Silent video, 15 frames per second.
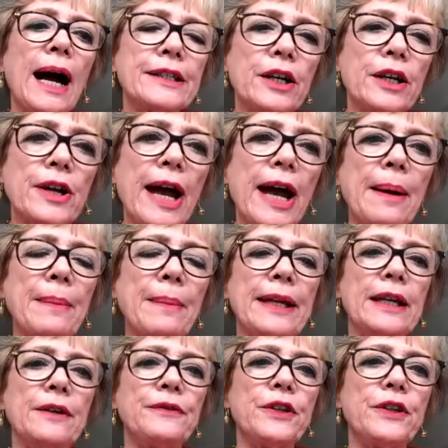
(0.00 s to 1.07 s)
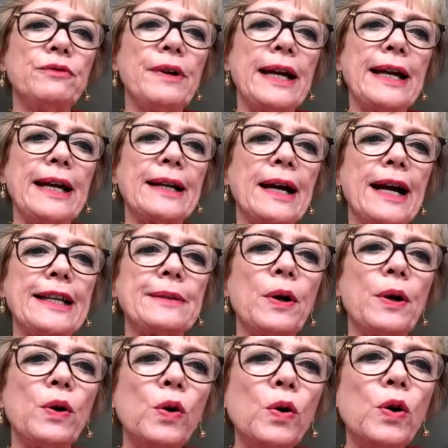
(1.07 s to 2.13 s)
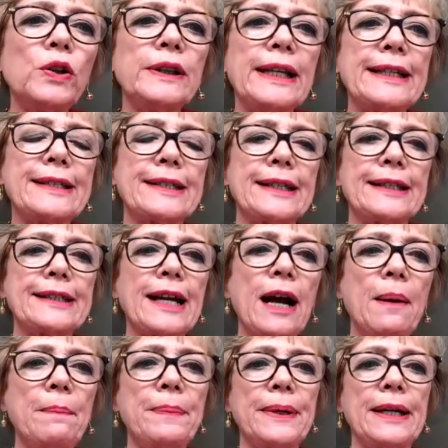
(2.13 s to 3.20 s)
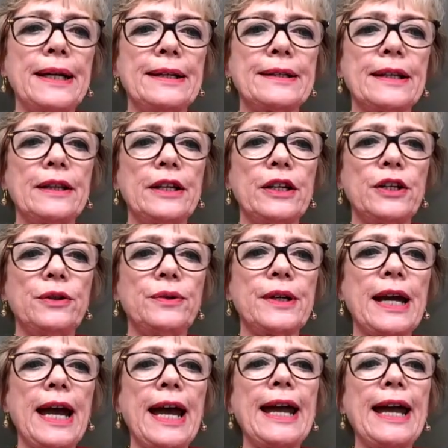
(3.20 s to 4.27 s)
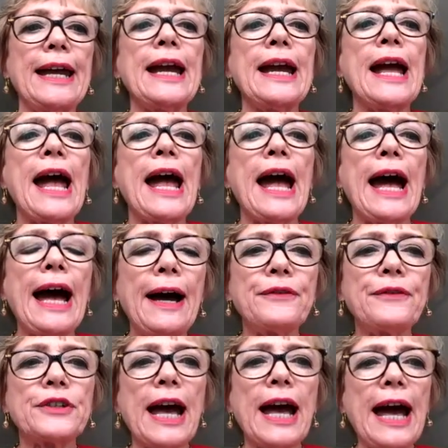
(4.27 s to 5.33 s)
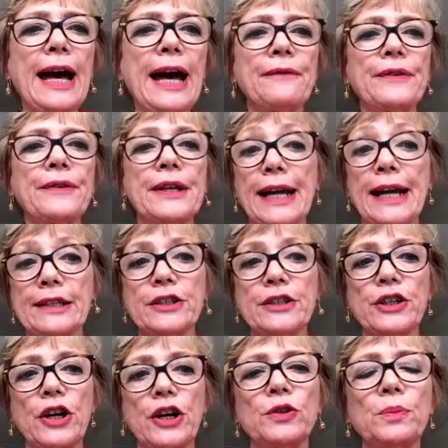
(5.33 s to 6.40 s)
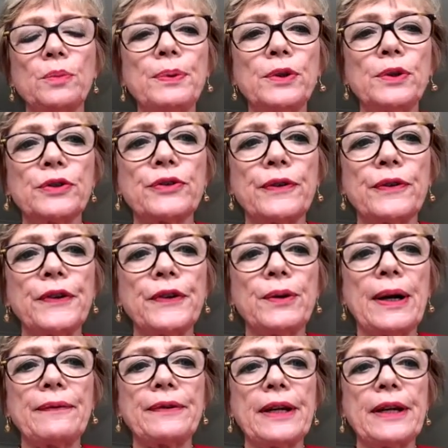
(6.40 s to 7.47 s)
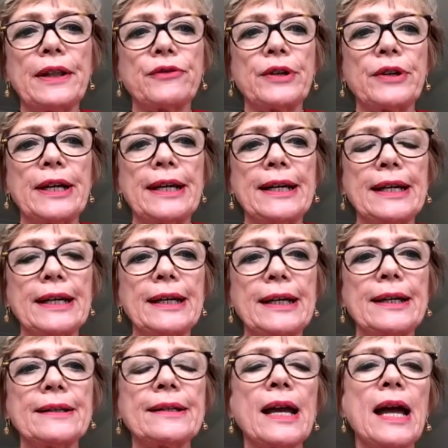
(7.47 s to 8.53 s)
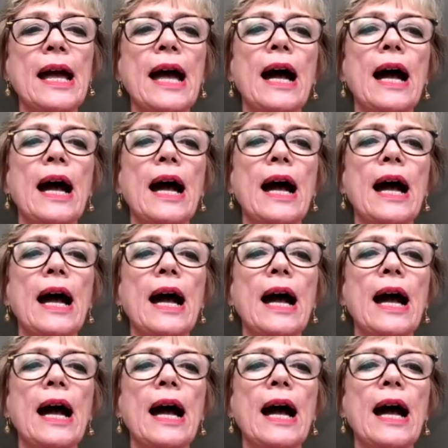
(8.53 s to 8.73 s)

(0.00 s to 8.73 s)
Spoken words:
I don't know how many of you realise, but all listed companies in the UK have to have an external board review every 3 years.